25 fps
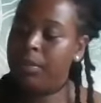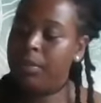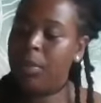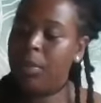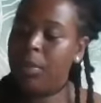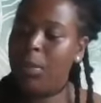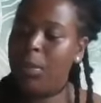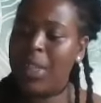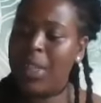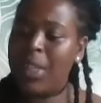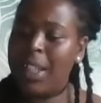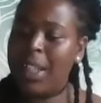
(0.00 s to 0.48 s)

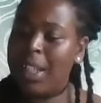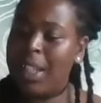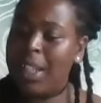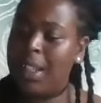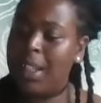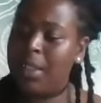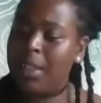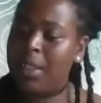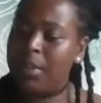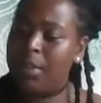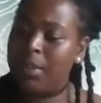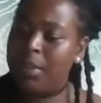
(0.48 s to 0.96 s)
We
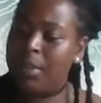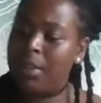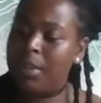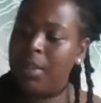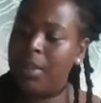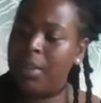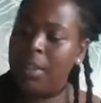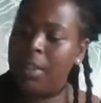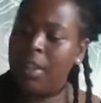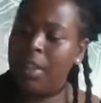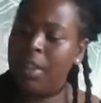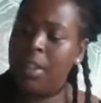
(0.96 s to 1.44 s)
have
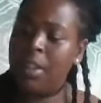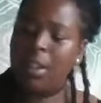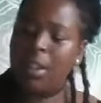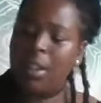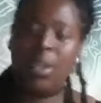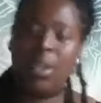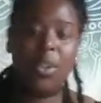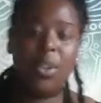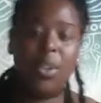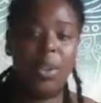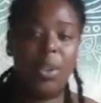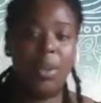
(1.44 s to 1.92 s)
the
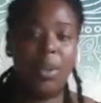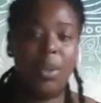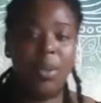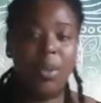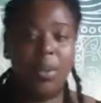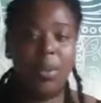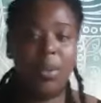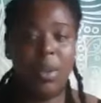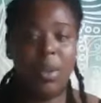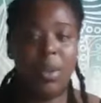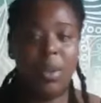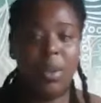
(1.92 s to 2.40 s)
Two of
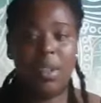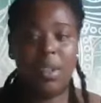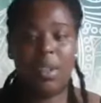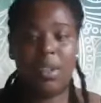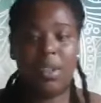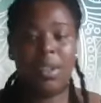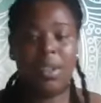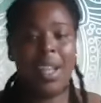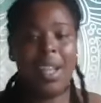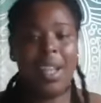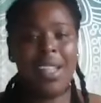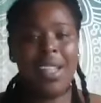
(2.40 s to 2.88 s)
Wands.
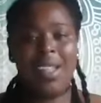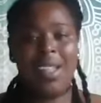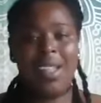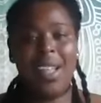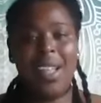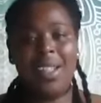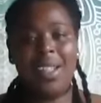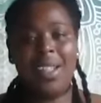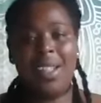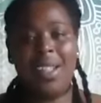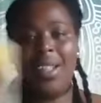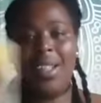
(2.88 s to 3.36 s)
That's that
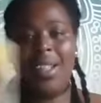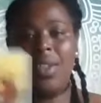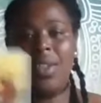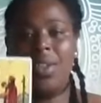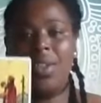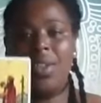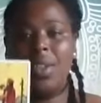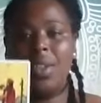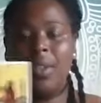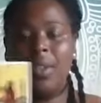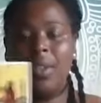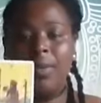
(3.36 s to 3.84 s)

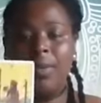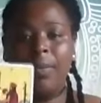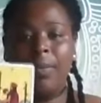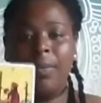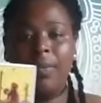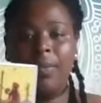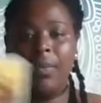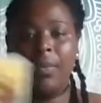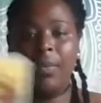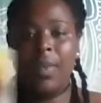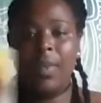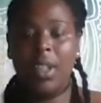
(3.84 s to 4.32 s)
decision.
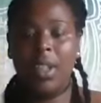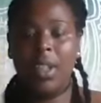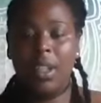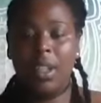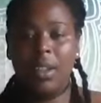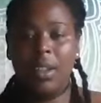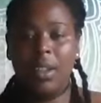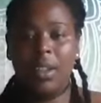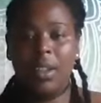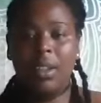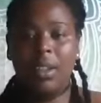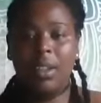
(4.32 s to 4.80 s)

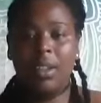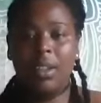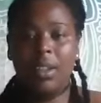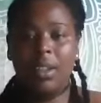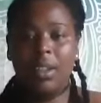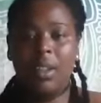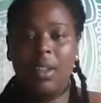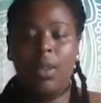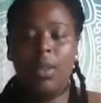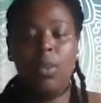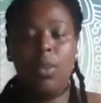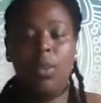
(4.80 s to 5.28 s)

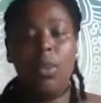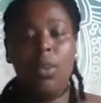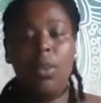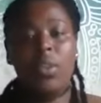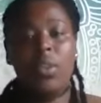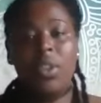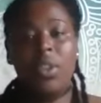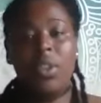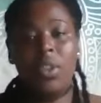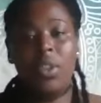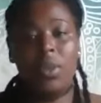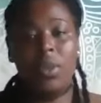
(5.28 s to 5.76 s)
What
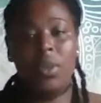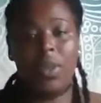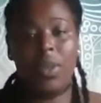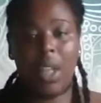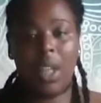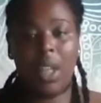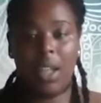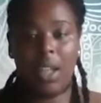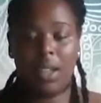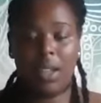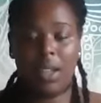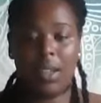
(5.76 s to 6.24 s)
to do
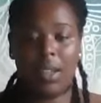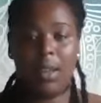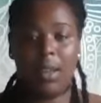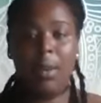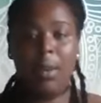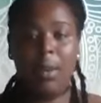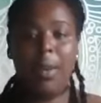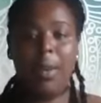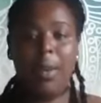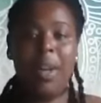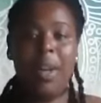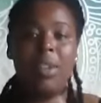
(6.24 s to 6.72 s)
next? I'm
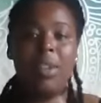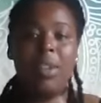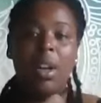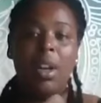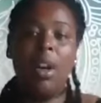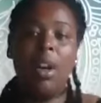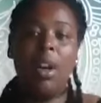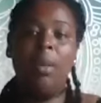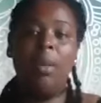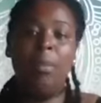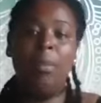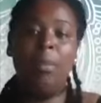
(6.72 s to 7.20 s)
about to
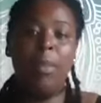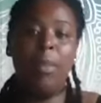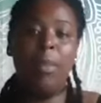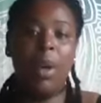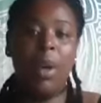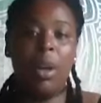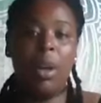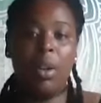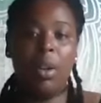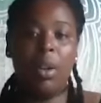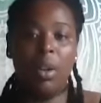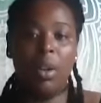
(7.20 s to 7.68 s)

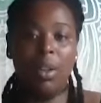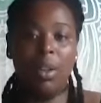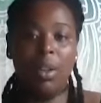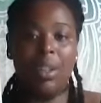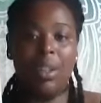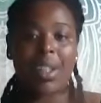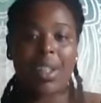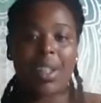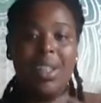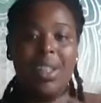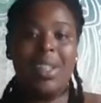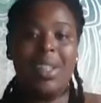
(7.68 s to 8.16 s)
embark on
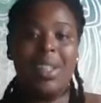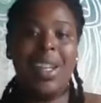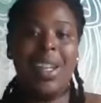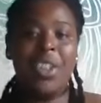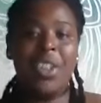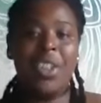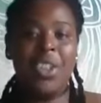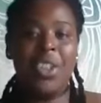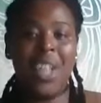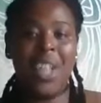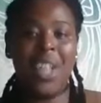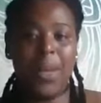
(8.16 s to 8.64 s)
this next
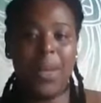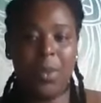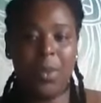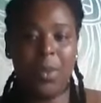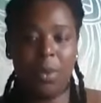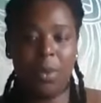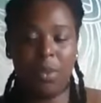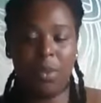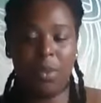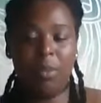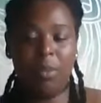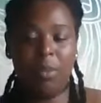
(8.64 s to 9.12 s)
chapter
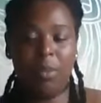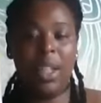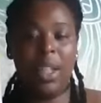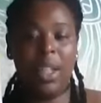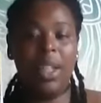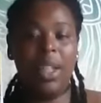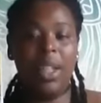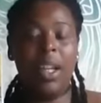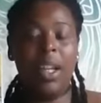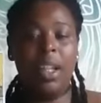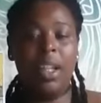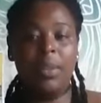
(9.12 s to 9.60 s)
of my
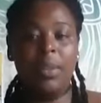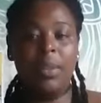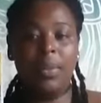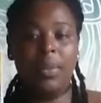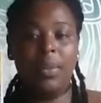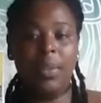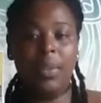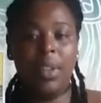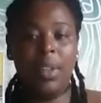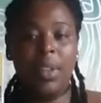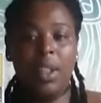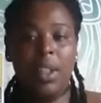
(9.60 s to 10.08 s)
life.
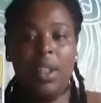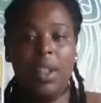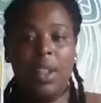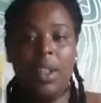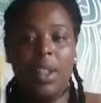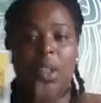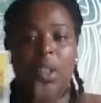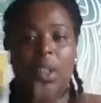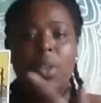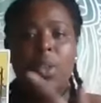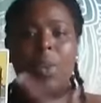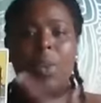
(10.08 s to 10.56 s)

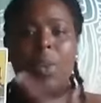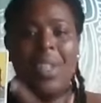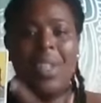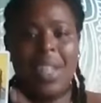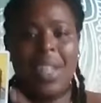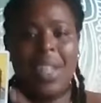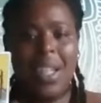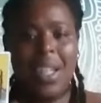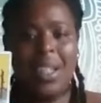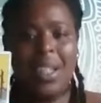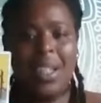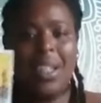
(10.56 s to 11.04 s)
Do I
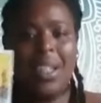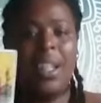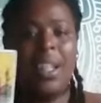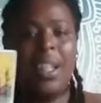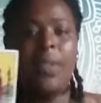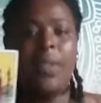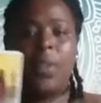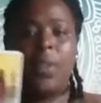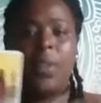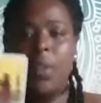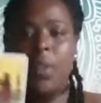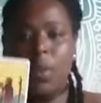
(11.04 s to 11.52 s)
take the
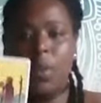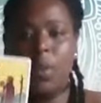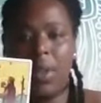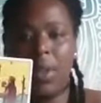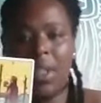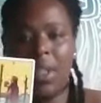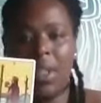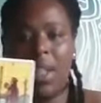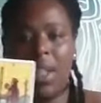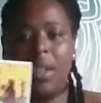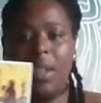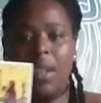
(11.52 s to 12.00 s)
left or do
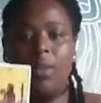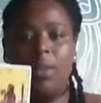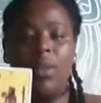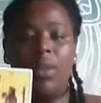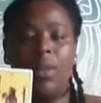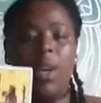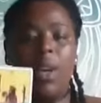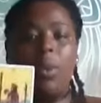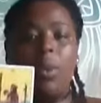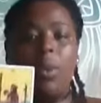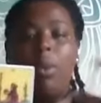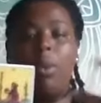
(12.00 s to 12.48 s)
I take the
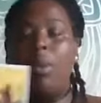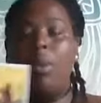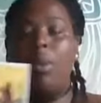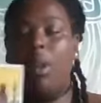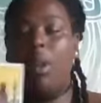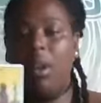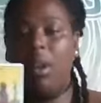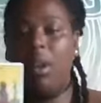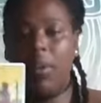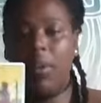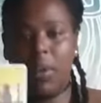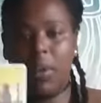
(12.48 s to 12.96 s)
right? What
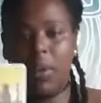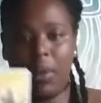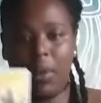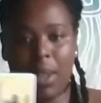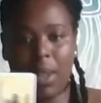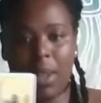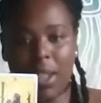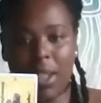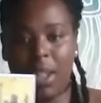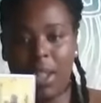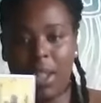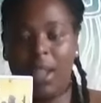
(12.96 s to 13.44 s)
path do
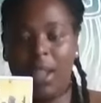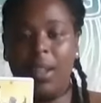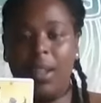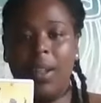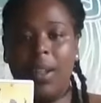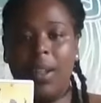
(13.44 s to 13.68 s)
I take?